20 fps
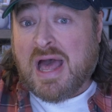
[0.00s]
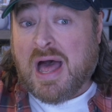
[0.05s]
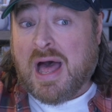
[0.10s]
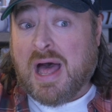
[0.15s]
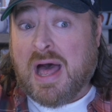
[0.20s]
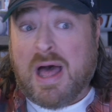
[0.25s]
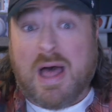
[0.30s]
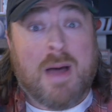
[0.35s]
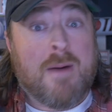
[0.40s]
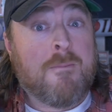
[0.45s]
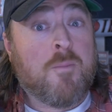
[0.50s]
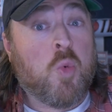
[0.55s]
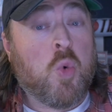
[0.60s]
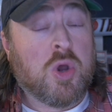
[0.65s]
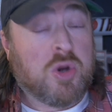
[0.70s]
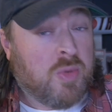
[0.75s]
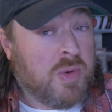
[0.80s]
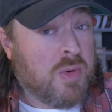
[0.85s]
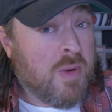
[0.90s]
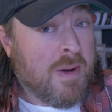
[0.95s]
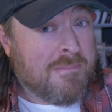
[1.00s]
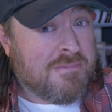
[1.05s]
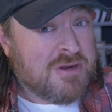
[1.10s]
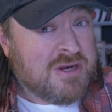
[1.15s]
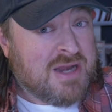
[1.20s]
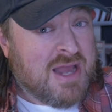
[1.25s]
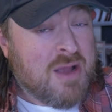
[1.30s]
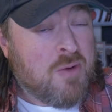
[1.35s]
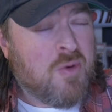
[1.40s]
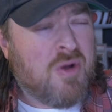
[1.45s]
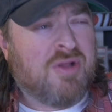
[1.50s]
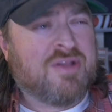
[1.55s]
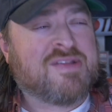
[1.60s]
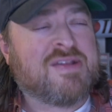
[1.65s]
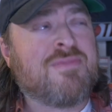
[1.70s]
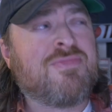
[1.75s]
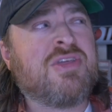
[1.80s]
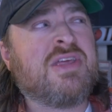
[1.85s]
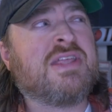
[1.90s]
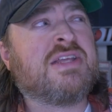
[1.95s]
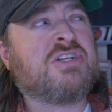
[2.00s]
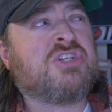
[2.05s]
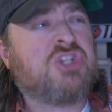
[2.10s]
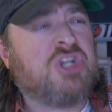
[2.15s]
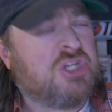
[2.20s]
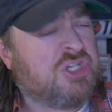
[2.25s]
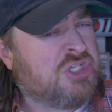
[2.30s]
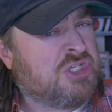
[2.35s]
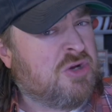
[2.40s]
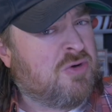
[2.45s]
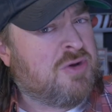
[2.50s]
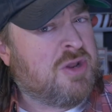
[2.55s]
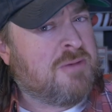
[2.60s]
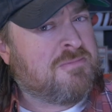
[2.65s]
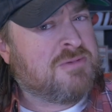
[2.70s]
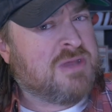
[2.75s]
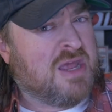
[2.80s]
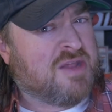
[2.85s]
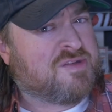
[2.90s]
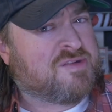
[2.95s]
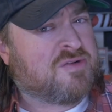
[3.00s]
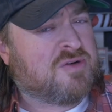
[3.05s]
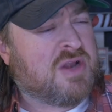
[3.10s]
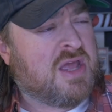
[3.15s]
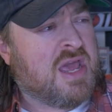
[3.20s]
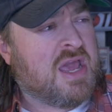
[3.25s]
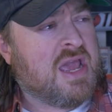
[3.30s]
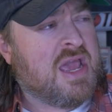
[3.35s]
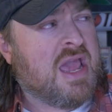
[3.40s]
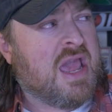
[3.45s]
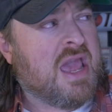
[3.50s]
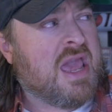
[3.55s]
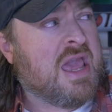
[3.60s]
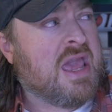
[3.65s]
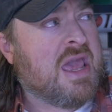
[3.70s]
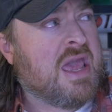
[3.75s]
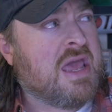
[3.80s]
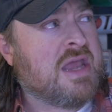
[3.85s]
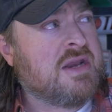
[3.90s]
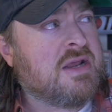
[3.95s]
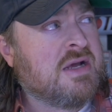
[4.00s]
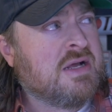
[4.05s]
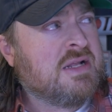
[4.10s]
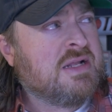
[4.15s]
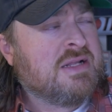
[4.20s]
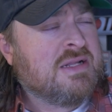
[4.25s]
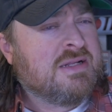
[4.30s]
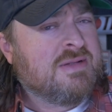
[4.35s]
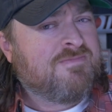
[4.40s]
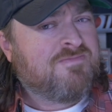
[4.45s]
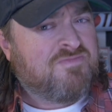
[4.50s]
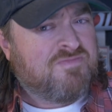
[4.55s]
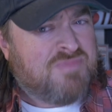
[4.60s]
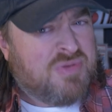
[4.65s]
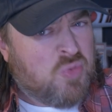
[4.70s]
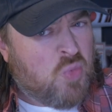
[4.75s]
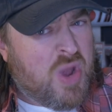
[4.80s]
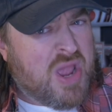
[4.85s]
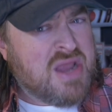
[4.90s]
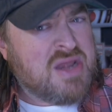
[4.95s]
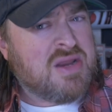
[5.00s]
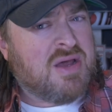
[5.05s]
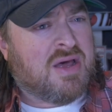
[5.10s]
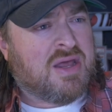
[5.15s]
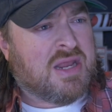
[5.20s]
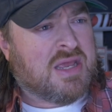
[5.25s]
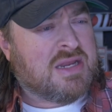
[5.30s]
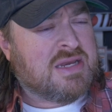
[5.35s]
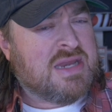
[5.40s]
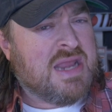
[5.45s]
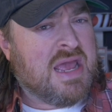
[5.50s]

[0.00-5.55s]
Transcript: Um, what are we ripping today? Well, it's something that just showed up yesterday and been waiting on it.